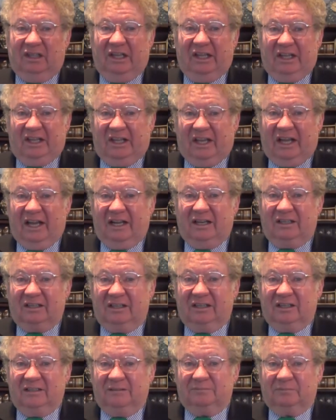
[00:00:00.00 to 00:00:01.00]

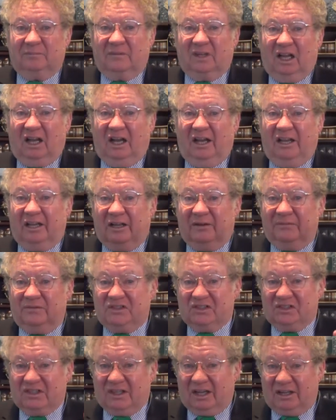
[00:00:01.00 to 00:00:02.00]
Yet I have
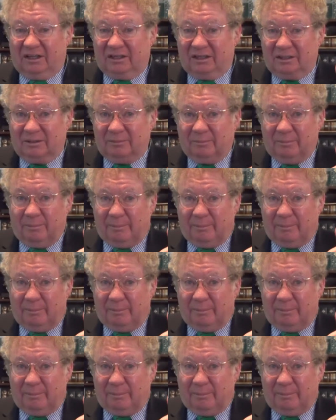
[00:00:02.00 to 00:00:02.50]
set